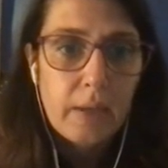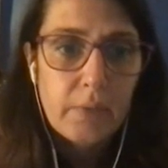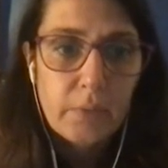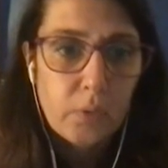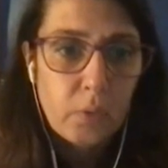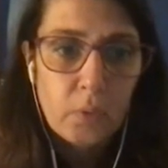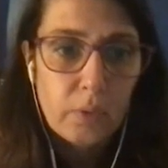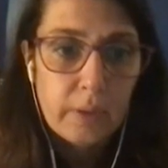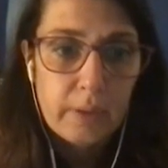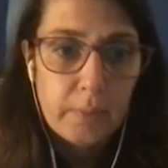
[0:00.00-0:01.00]
for all
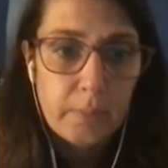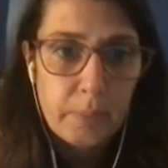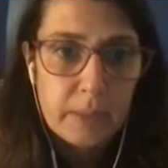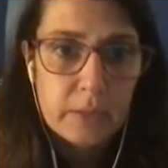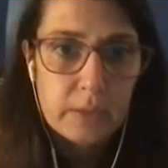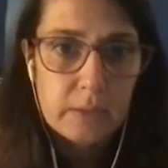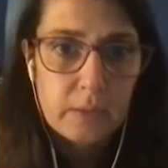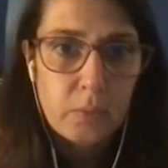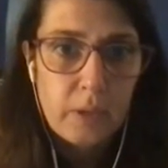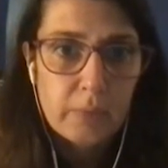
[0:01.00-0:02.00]
the patients
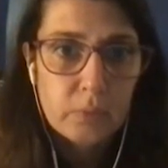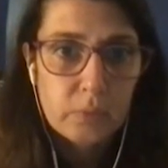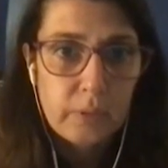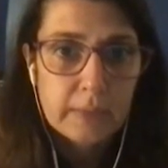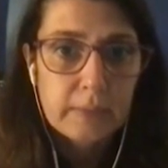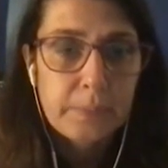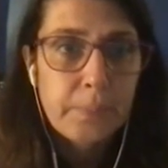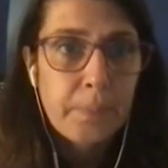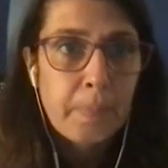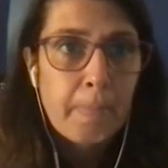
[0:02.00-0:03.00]
we have to treat.
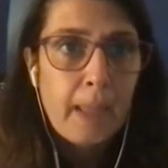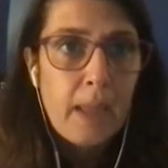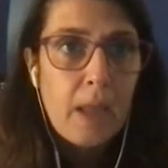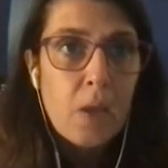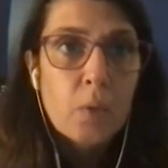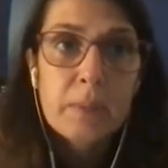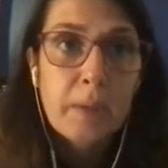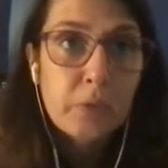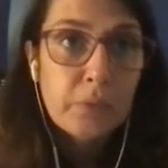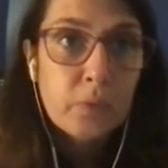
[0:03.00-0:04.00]
What
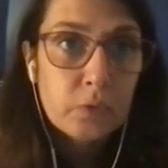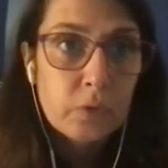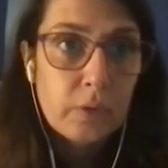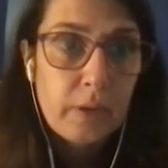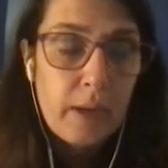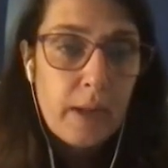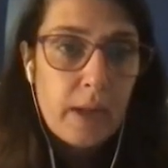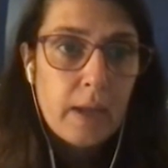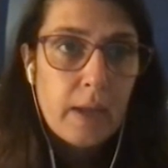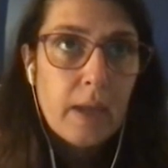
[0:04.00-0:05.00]
about future?
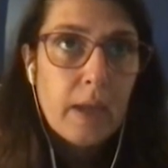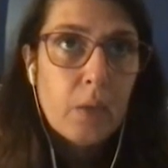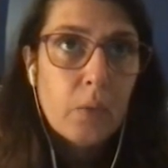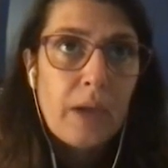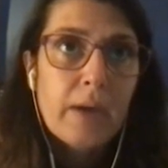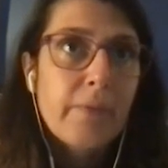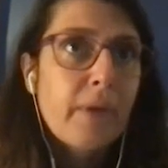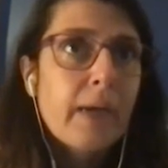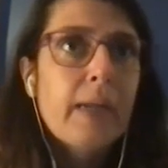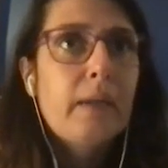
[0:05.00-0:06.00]
We are
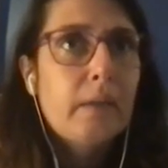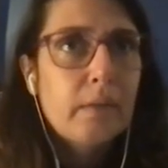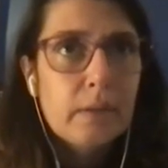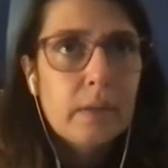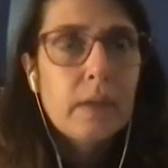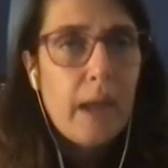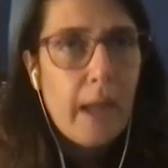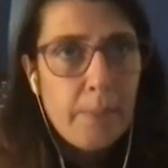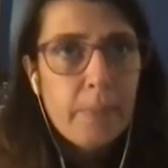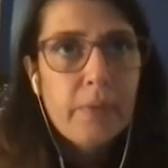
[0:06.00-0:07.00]
very
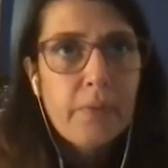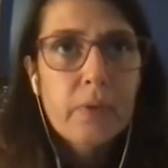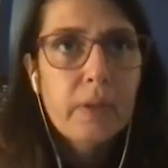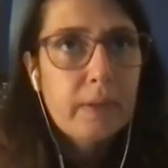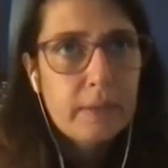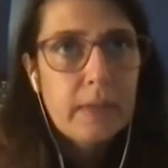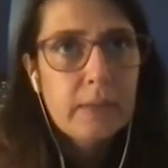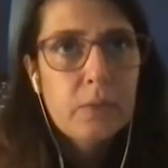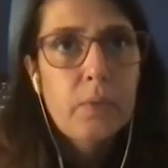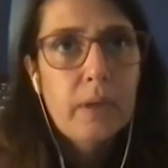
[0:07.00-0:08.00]
happy for the
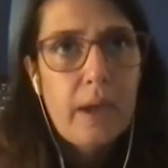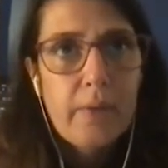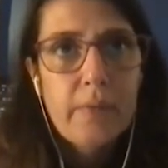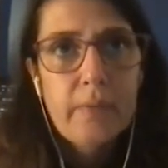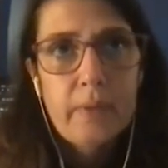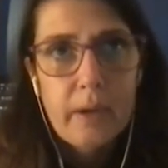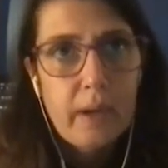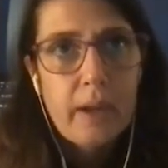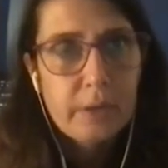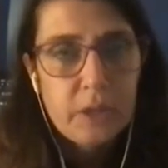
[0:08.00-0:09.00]
results we have
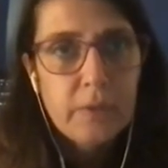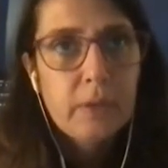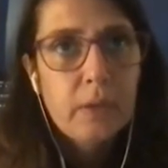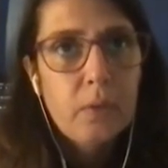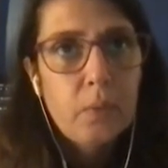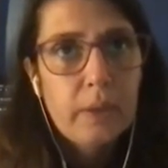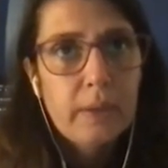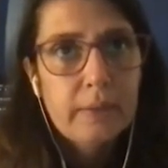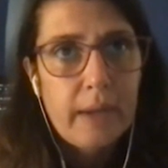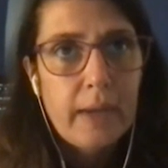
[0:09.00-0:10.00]
achieved with the
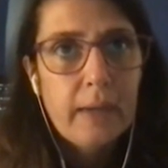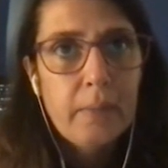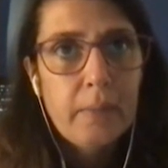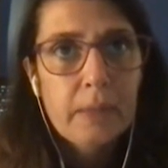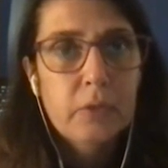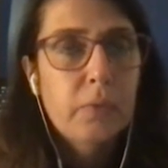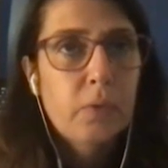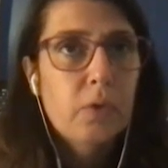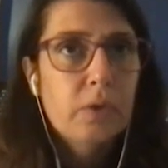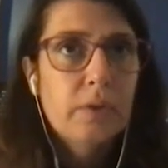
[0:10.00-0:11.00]
TAG, but of
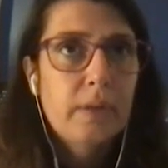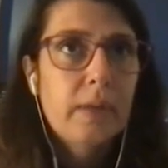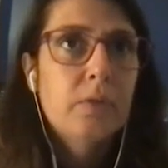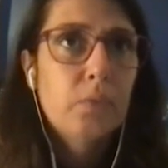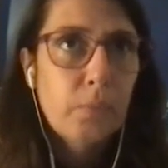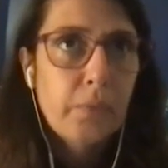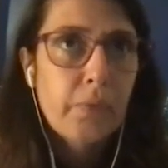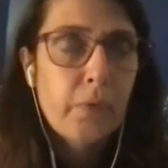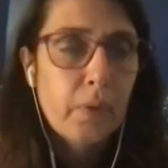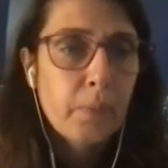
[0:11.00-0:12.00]
course there is room
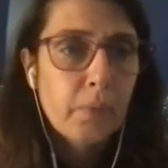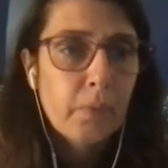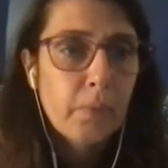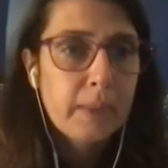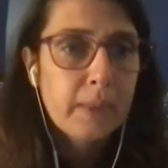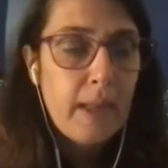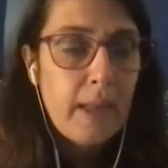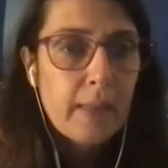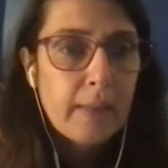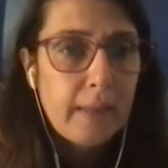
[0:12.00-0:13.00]
for improvement.
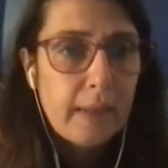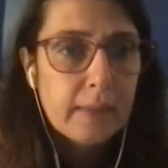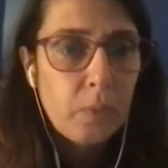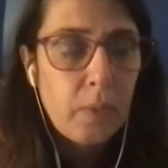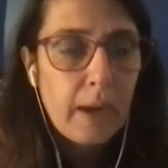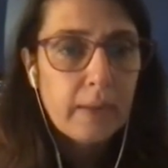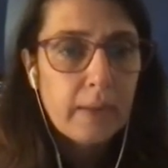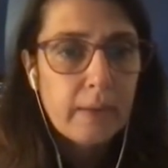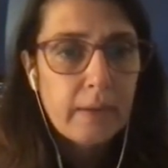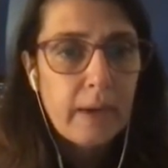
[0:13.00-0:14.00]
That's why
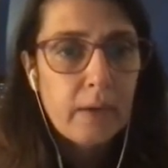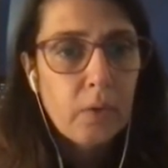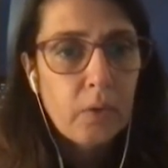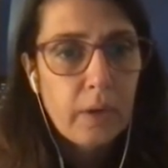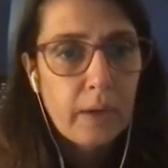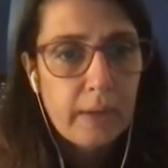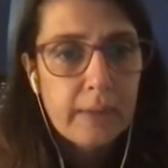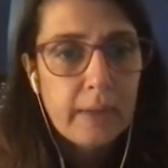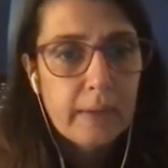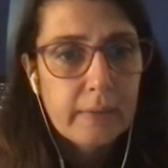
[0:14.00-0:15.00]
there are ongoing
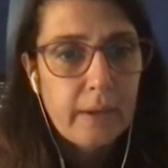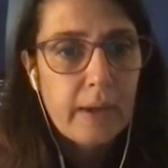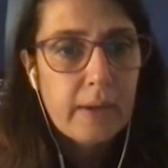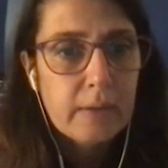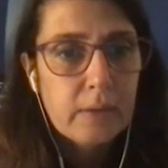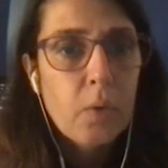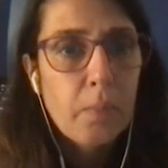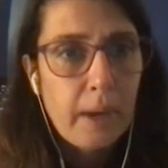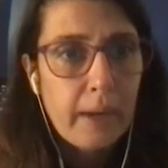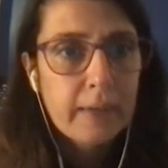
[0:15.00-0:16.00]
clinical trials
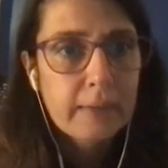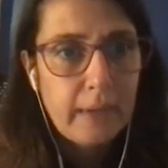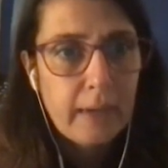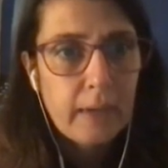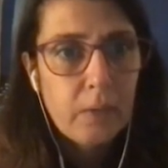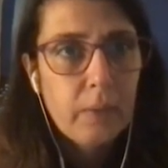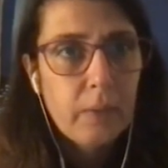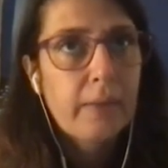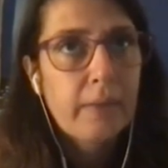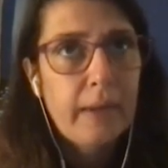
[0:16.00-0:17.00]
combining TAG with
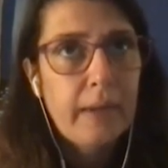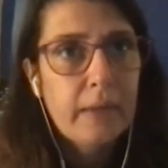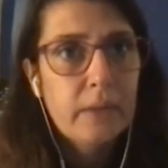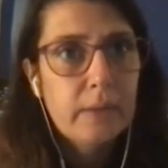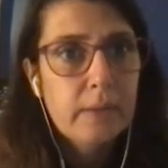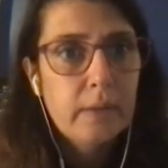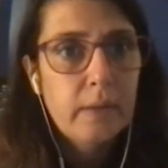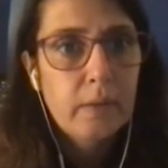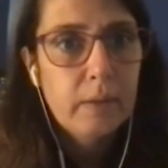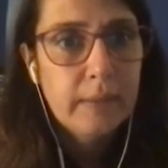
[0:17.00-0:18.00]
other agents,
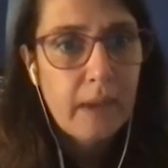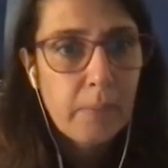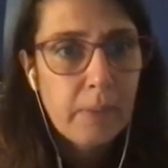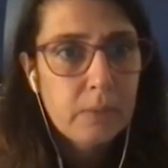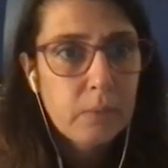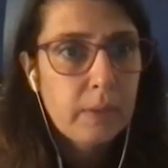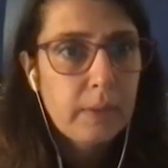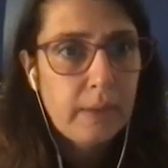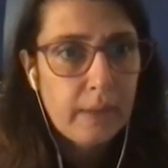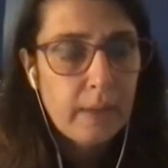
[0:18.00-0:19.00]
doublets with
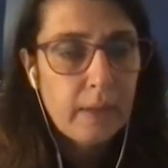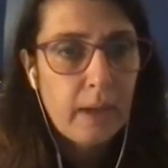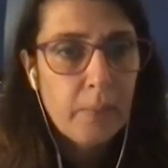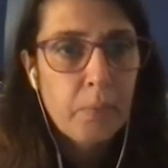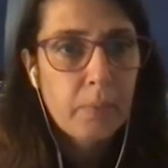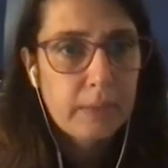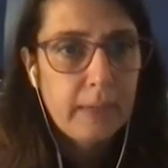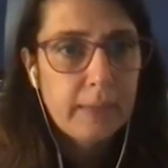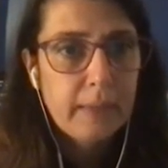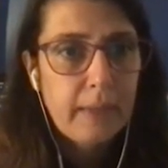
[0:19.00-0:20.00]

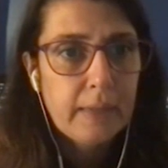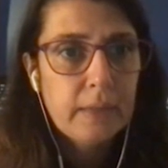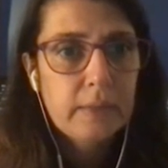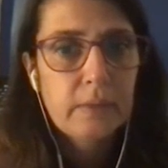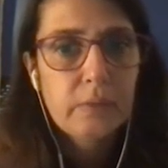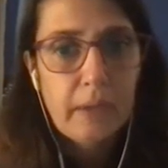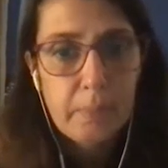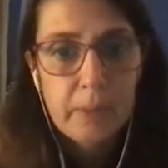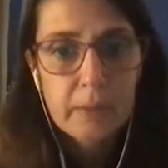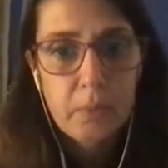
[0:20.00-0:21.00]
hypomethylating agents,
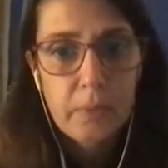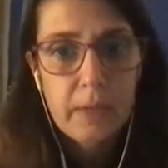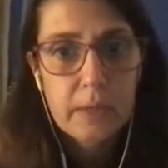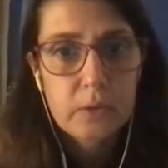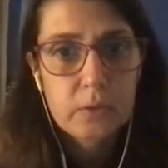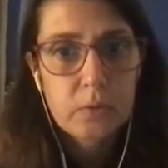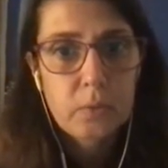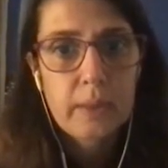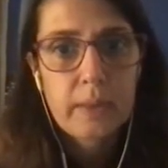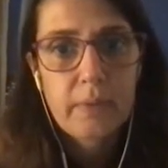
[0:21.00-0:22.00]
triplet combinations
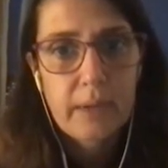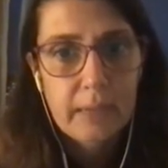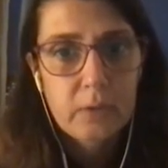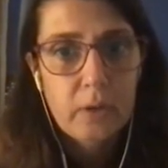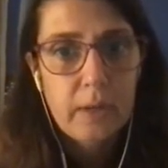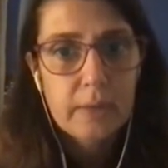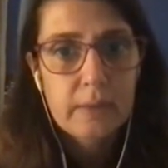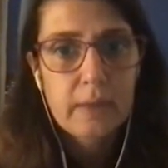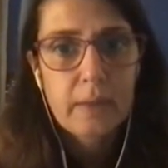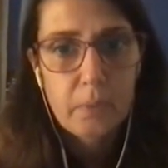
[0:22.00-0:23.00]
with the venetoclax
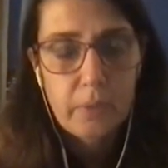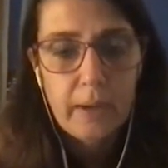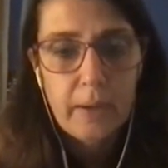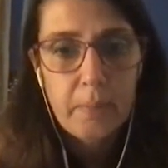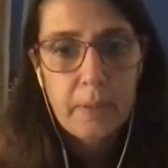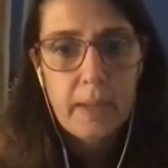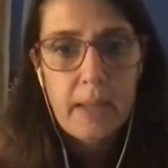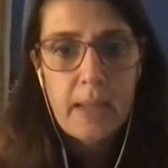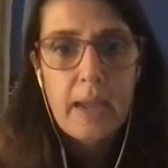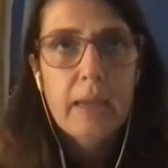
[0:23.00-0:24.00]
and chemotherapy,
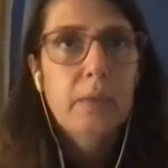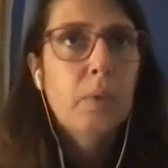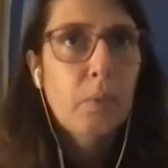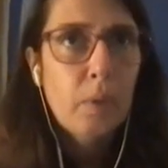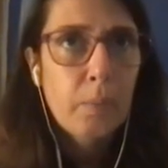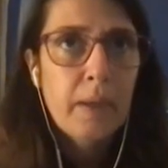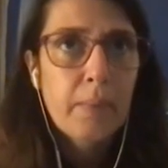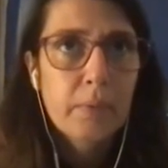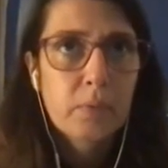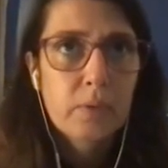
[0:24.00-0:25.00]
and we will be
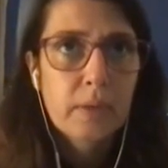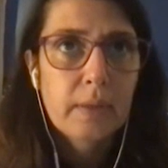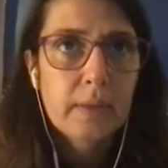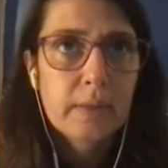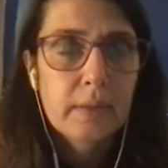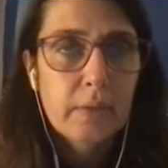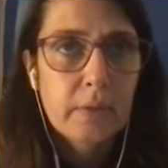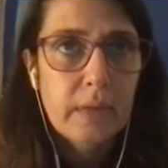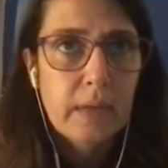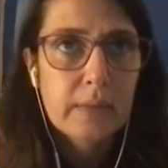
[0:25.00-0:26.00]
happy to see these
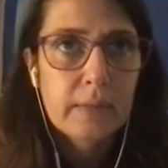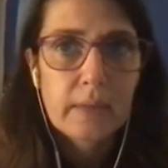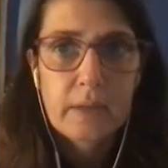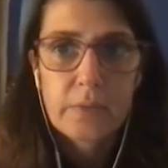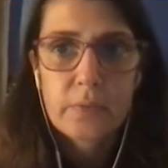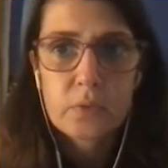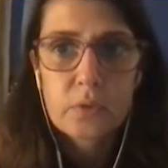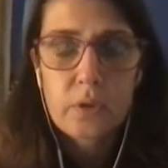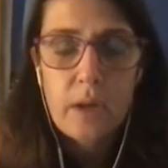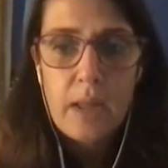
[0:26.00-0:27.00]
results in the near
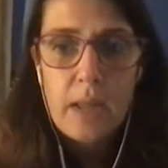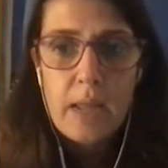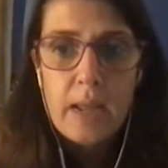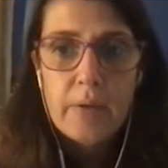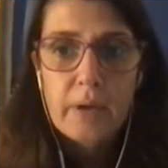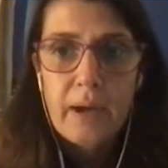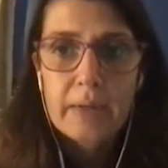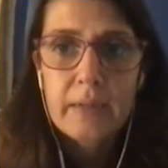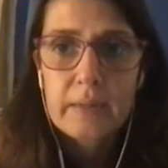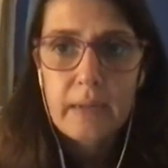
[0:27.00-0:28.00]
future.
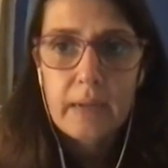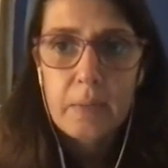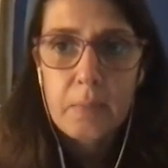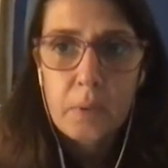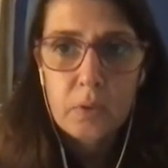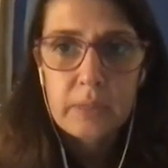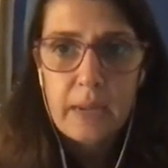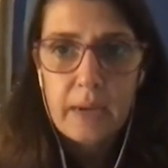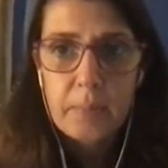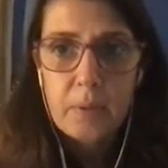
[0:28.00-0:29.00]
Regarding TAG in
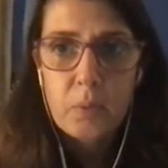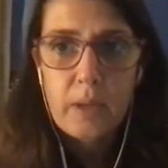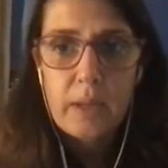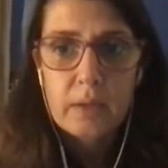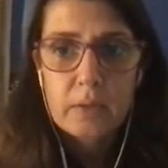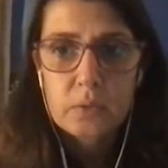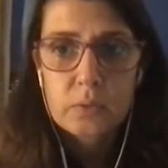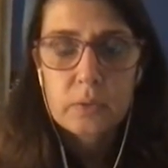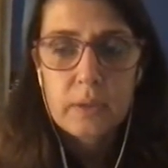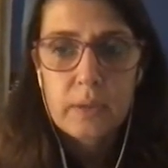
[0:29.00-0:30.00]
monotherapy, we should